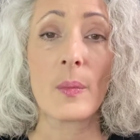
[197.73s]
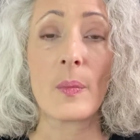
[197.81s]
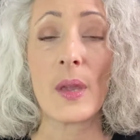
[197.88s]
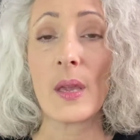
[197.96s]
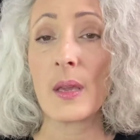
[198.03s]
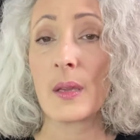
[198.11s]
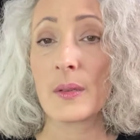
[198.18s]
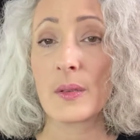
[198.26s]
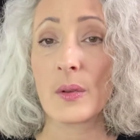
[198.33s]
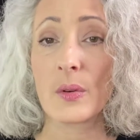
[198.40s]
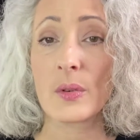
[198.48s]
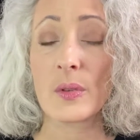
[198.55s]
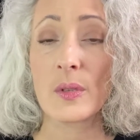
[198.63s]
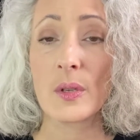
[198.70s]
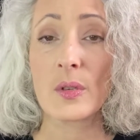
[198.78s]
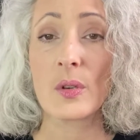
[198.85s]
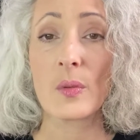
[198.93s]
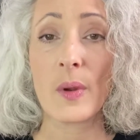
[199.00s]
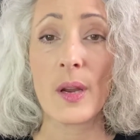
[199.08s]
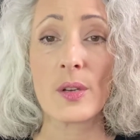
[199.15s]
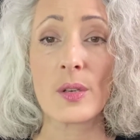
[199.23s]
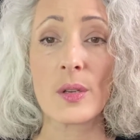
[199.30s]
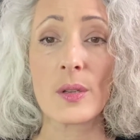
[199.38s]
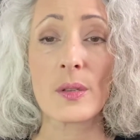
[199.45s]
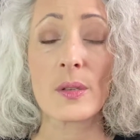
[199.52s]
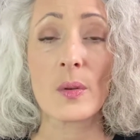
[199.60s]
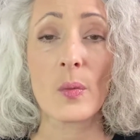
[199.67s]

being in social situations